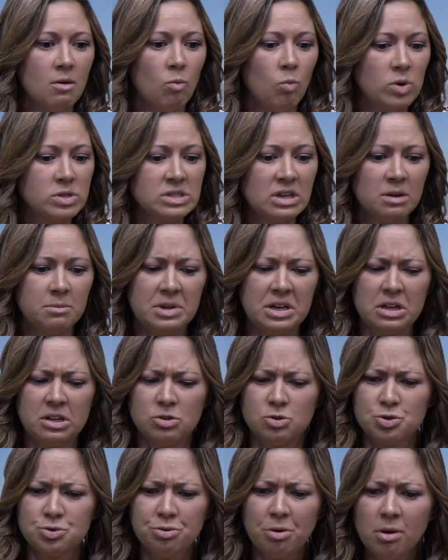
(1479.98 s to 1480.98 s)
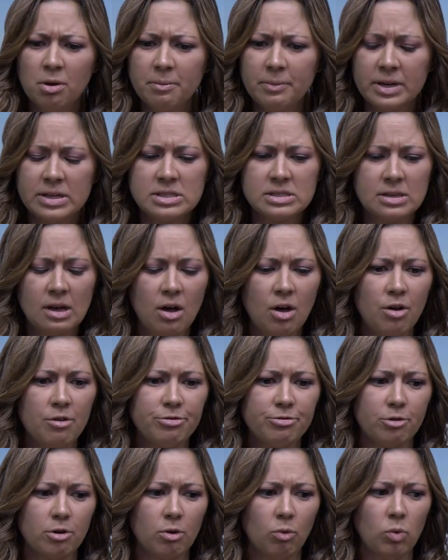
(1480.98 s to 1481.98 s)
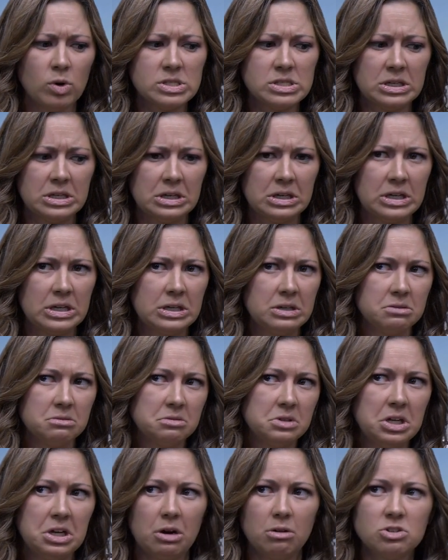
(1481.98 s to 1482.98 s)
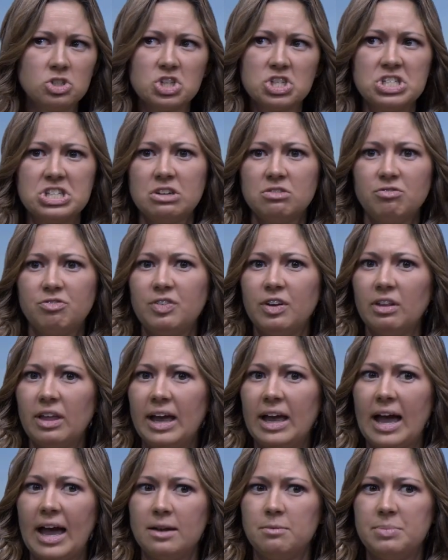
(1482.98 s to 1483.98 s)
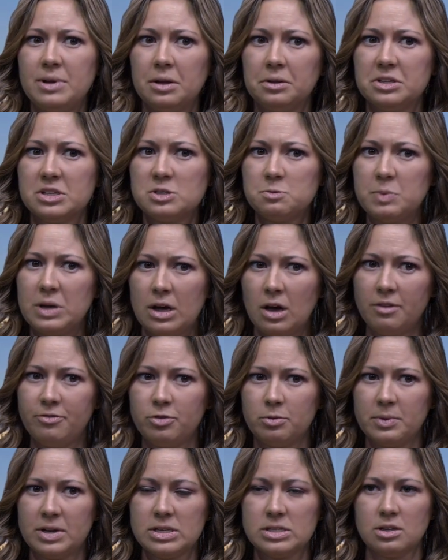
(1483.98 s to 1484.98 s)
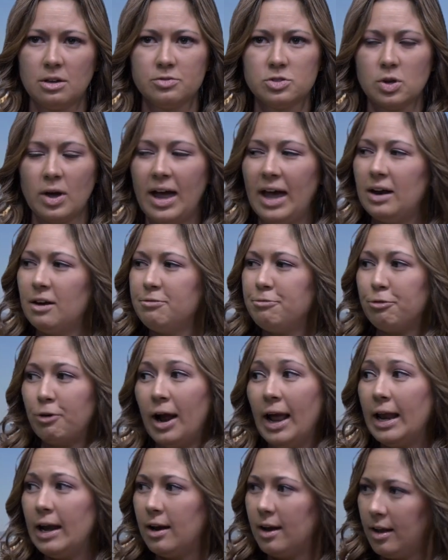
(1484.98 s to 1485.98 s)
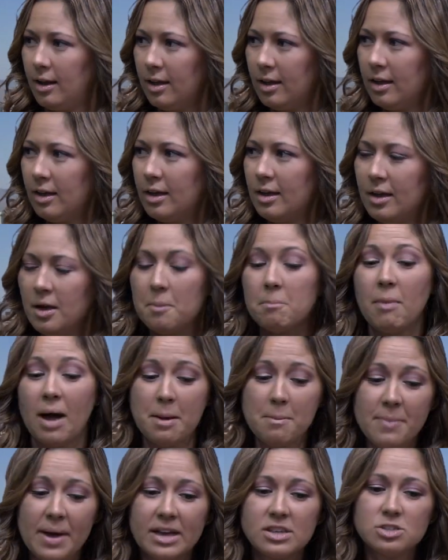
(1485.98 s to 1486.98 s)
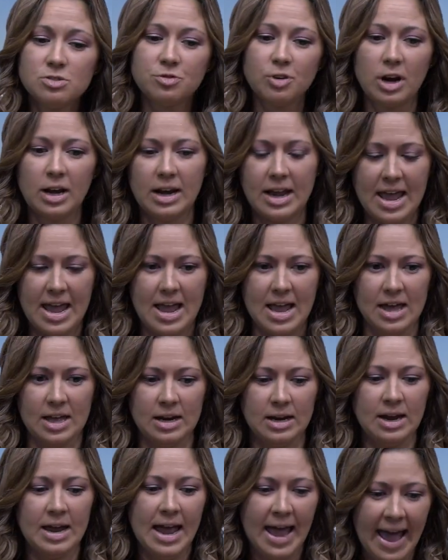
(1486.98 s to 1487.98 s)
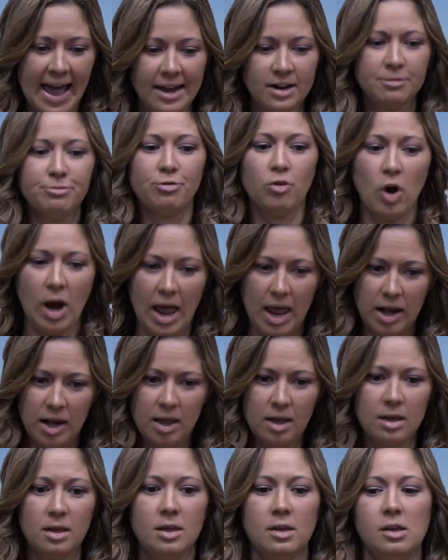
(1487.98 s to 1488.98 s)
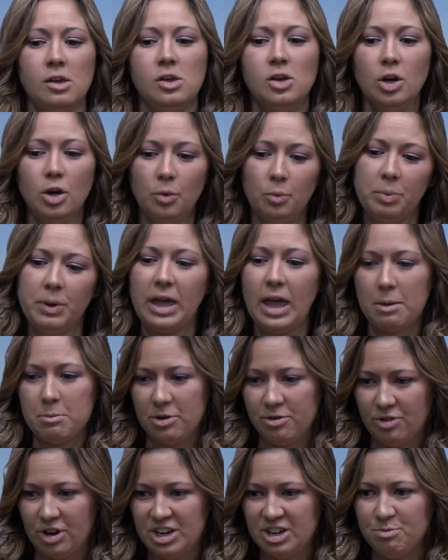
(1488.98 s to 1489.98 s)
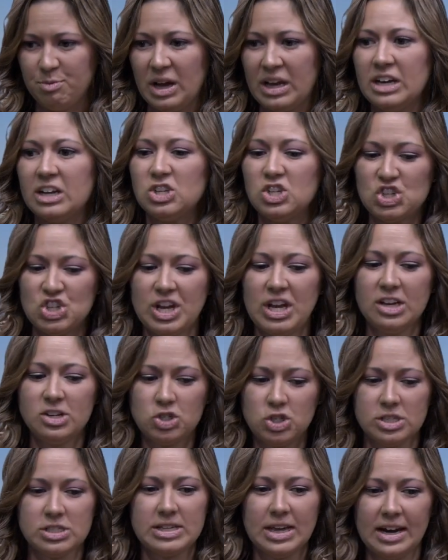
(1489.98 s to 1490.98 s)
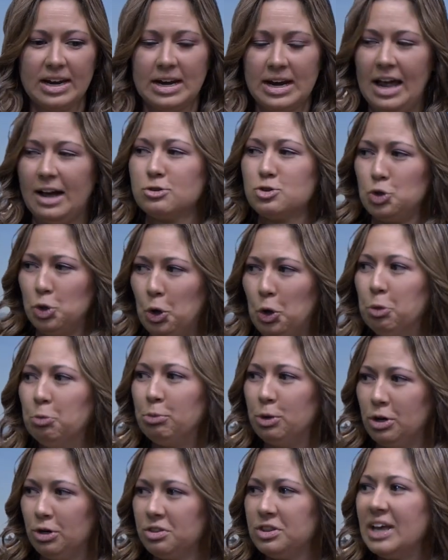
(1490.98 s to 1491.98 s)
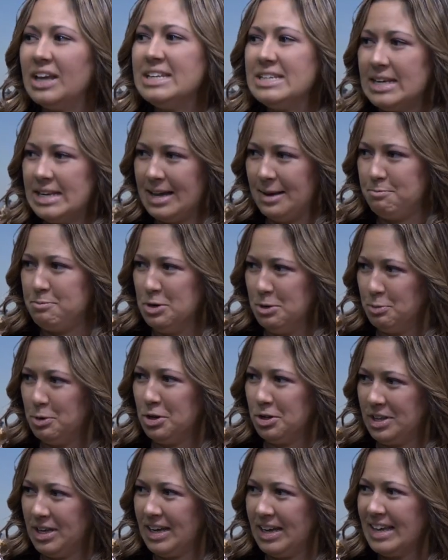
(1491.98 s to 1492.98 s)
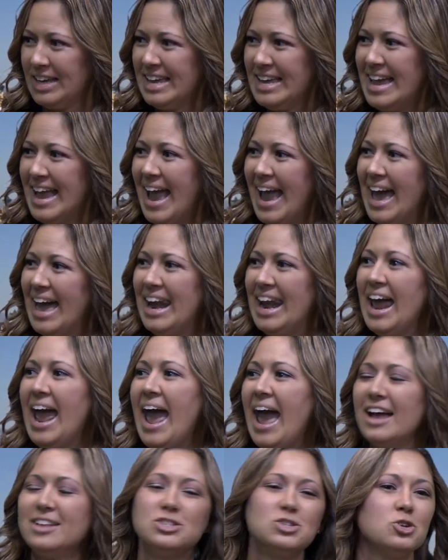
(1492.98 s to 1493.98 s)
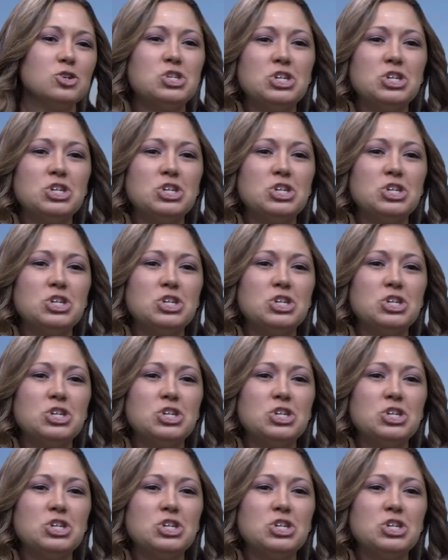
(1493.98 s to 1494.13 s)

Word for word: wasn't going to be controlling myself, or wasn't, you know, just didn't feel like I'd be able to speak up for myself. So I had a friend, my best friend Anne had a friend who became a friend of mine, and she had just had a natural home birth and did hypnobirthing. Oh. And so